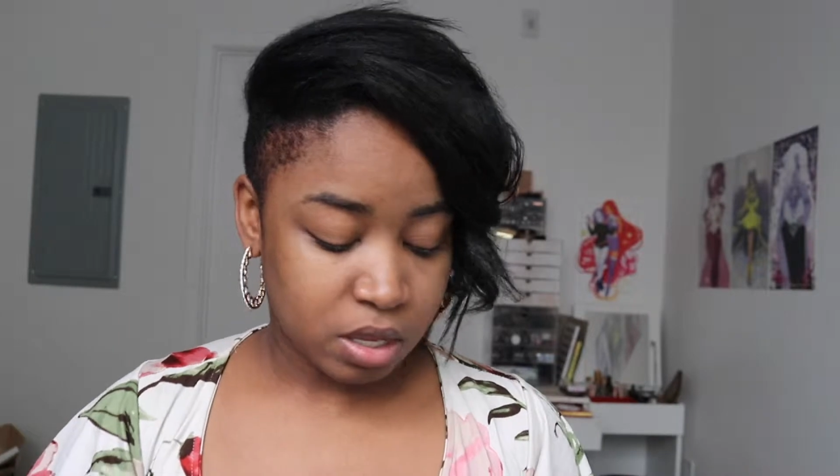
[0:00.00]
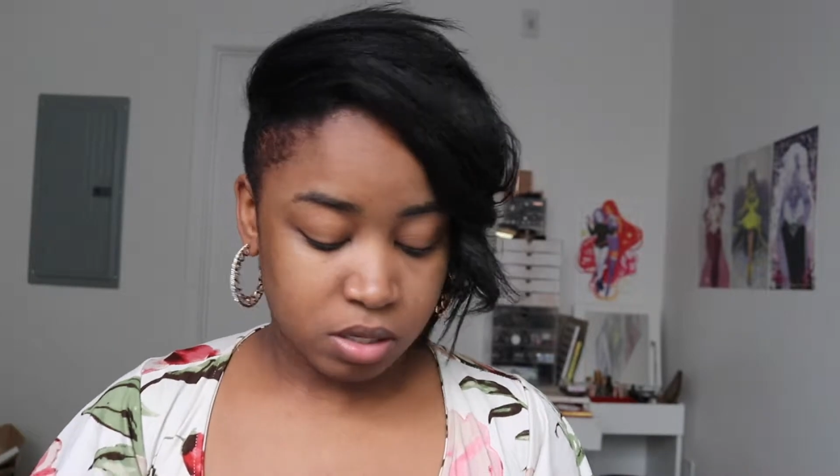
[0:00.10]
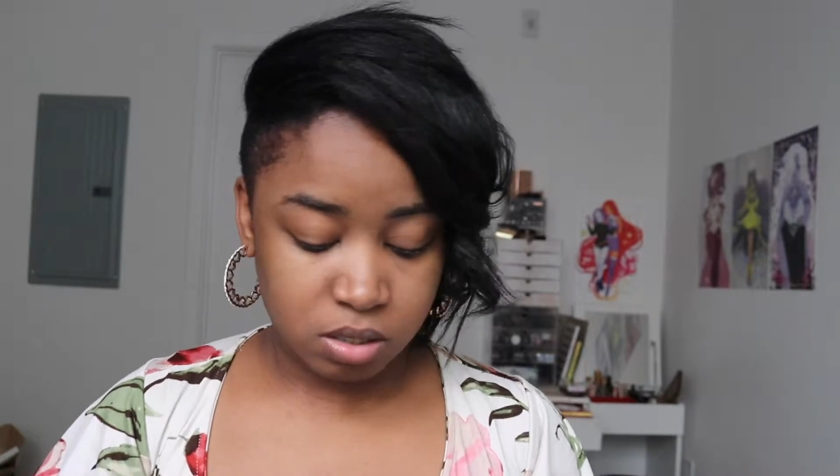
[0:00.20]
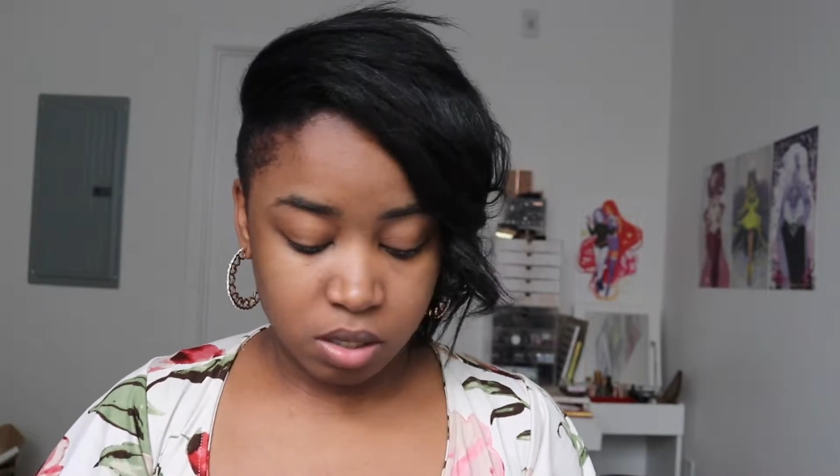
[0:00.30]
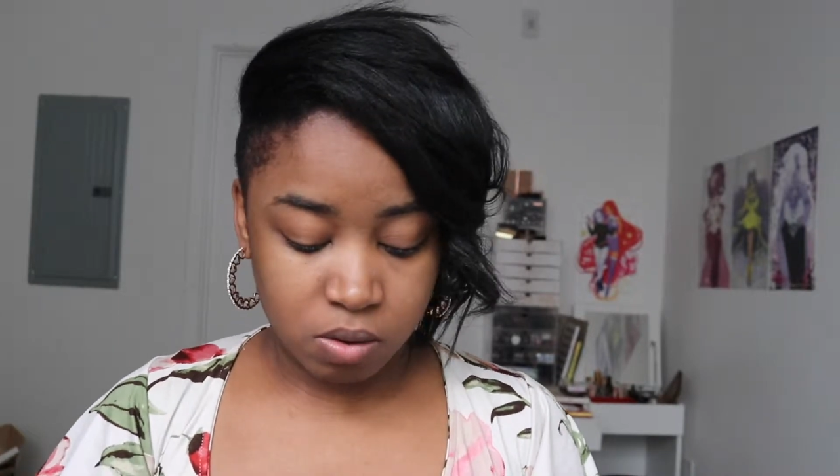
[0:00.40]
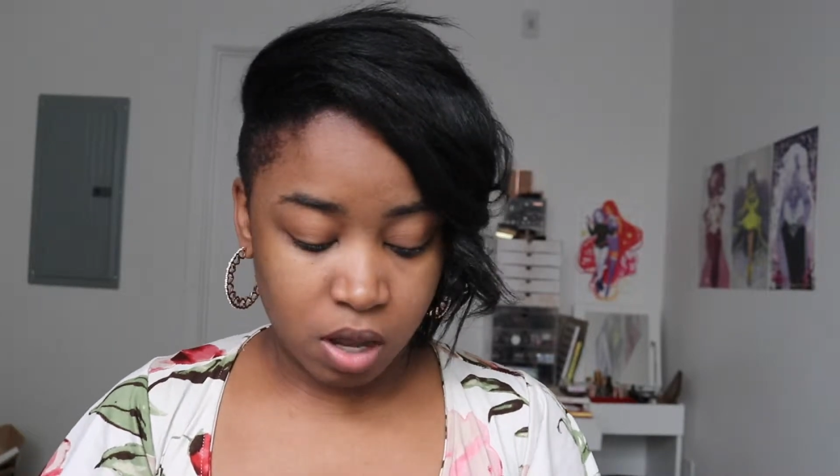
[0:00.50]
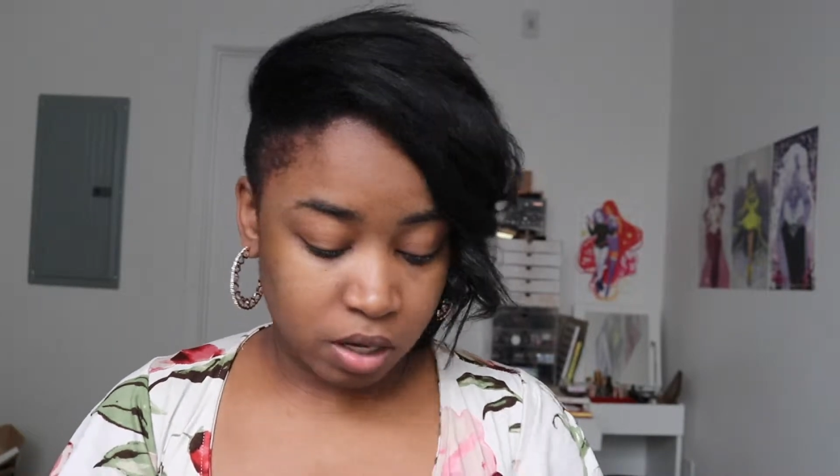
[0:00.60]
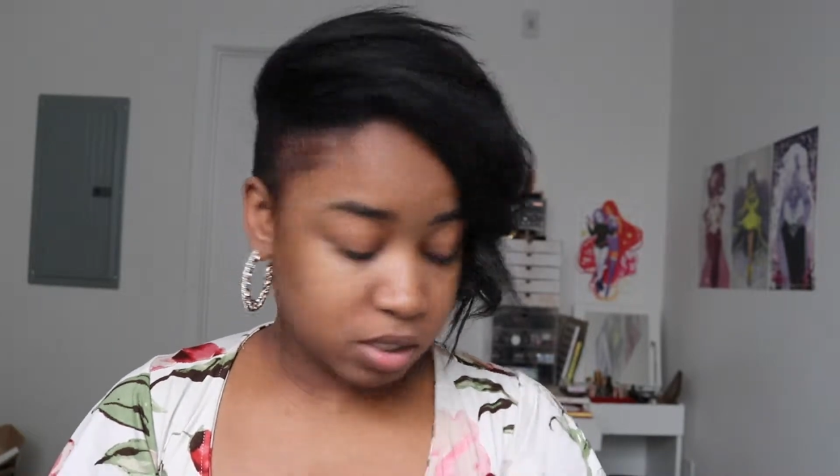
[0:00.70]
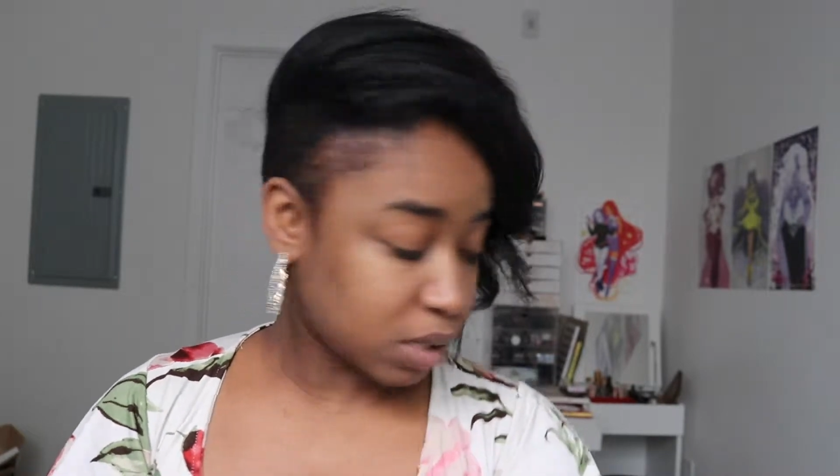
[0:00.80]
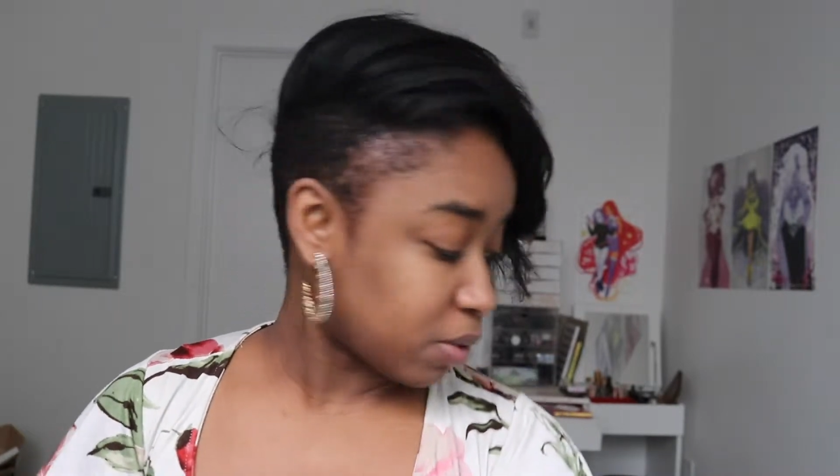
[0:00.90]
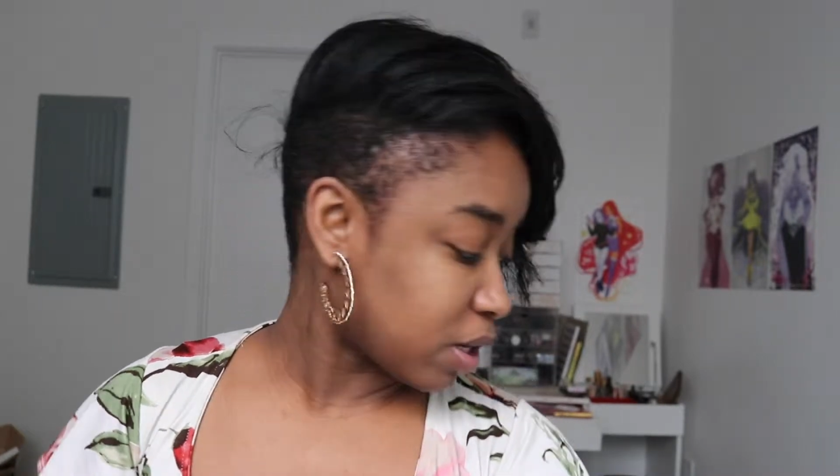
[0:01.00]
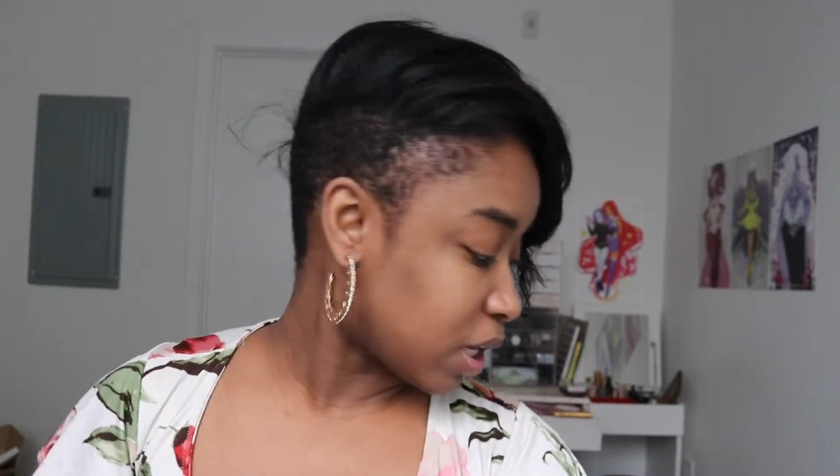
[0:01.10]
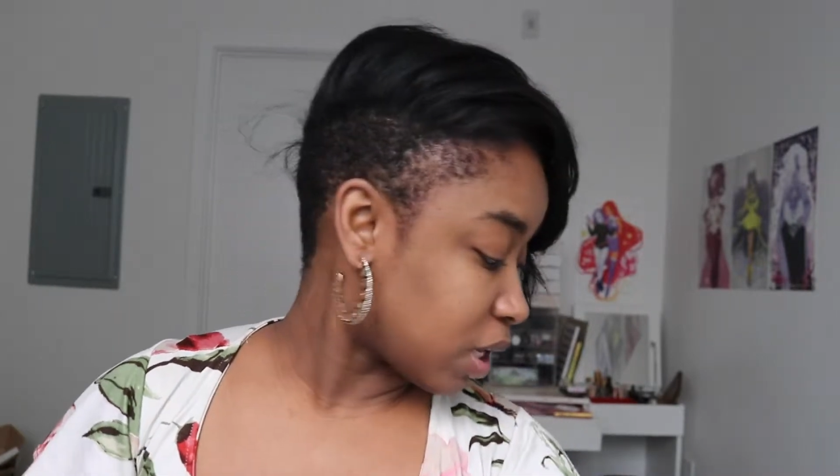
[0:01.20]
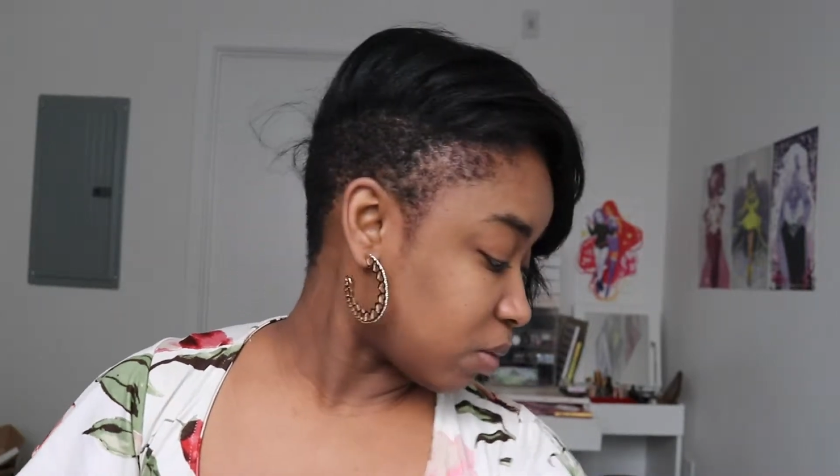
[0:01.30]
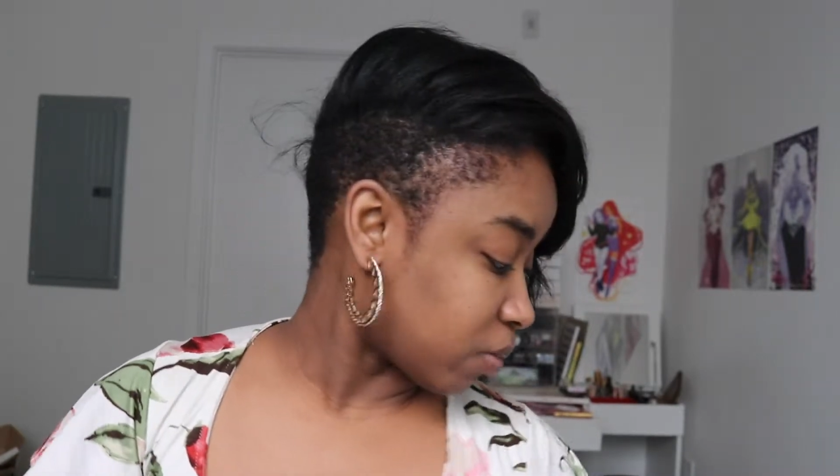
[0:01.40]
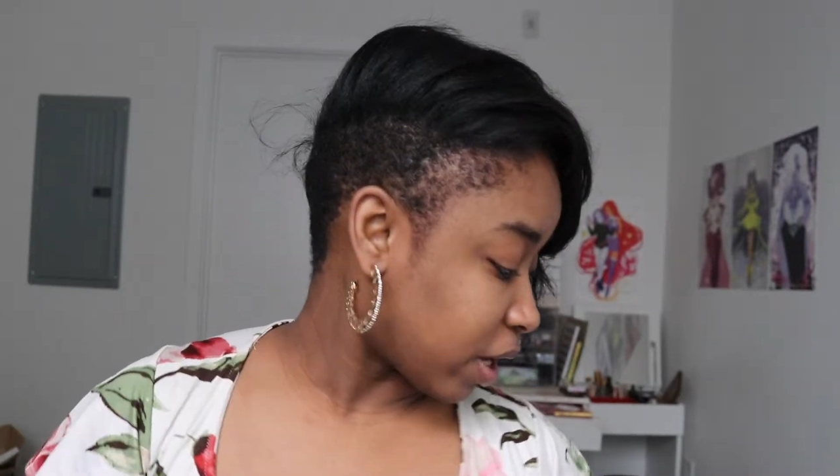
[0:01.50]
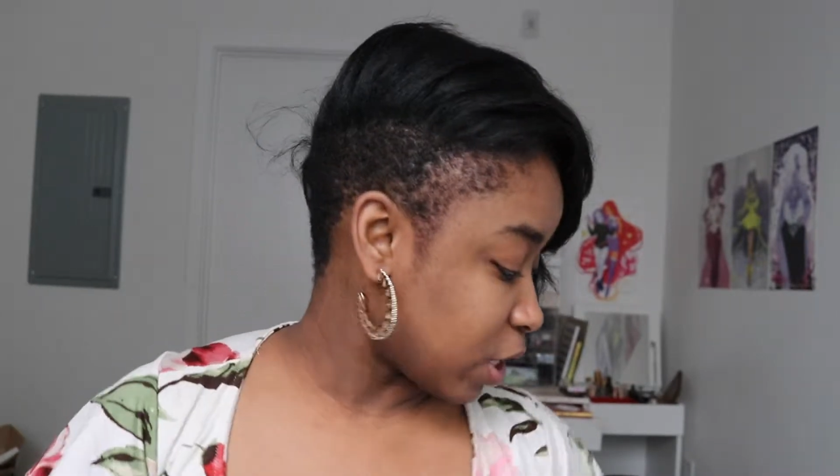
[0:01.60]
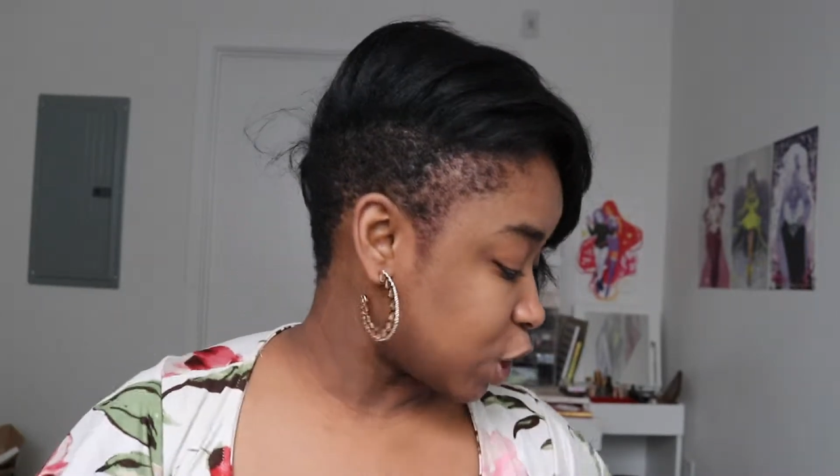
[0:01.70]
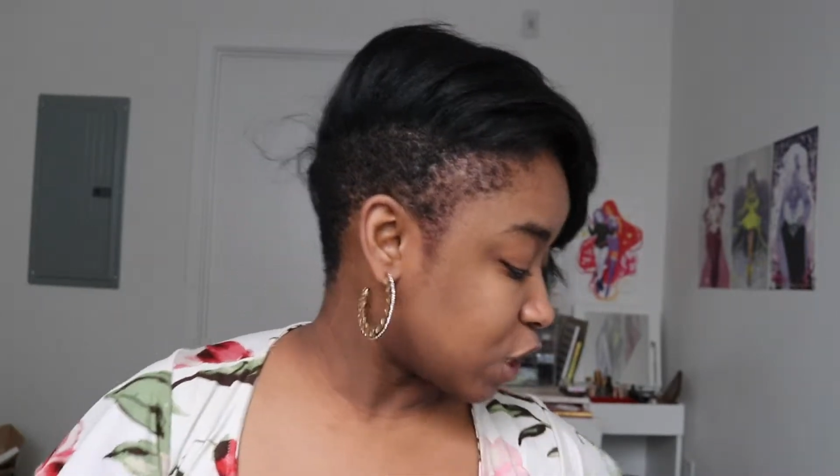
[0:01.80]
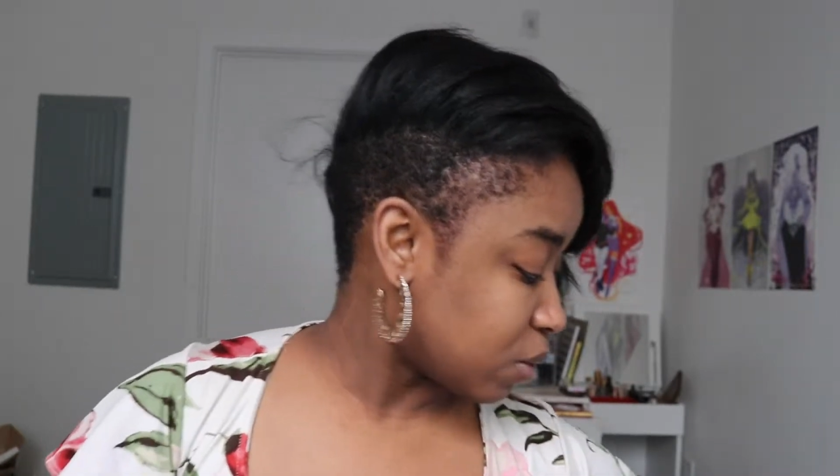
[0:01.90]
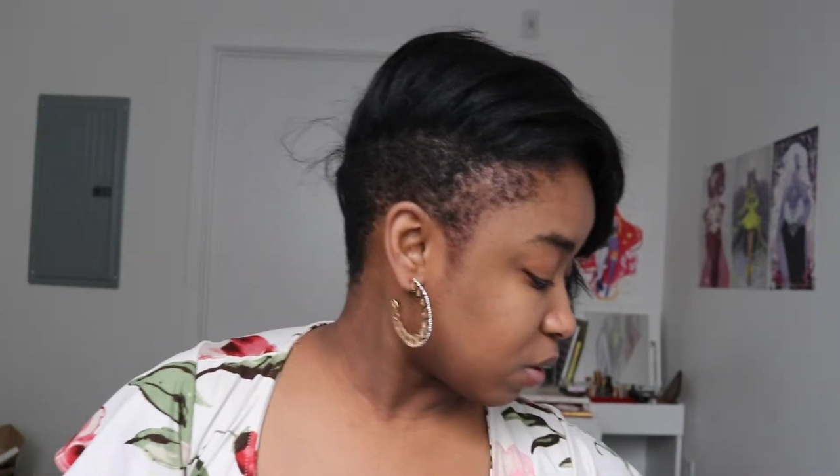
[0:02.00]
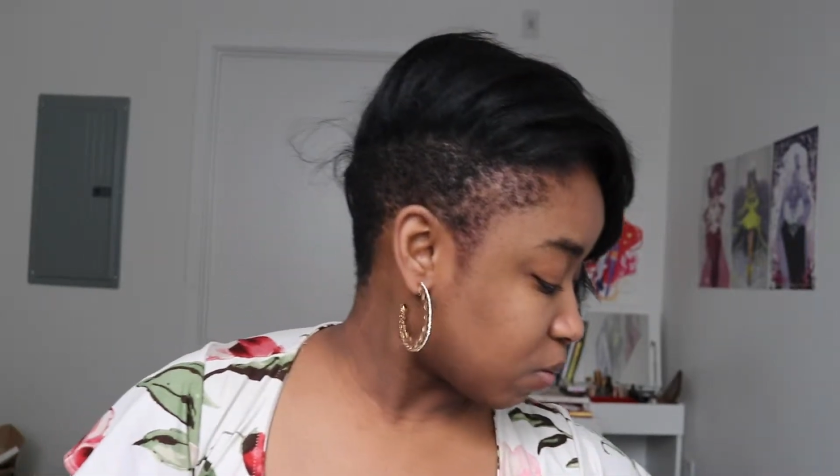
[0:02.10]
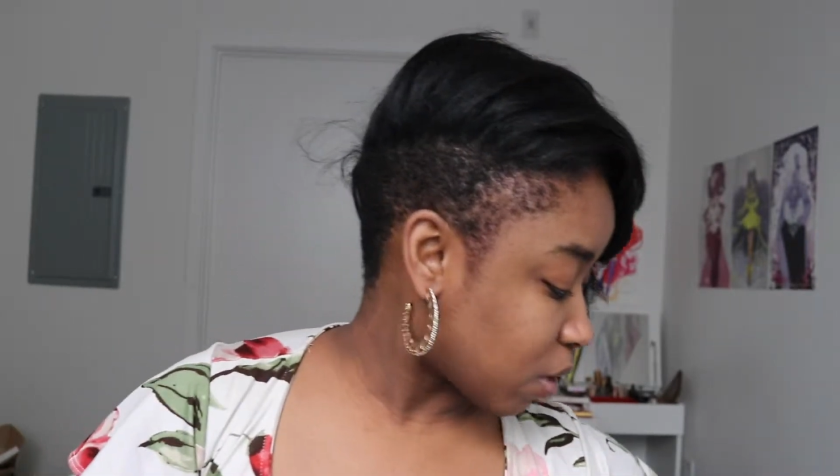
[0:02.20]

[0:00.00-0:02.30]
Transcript: So honestly, we're gonna get right into it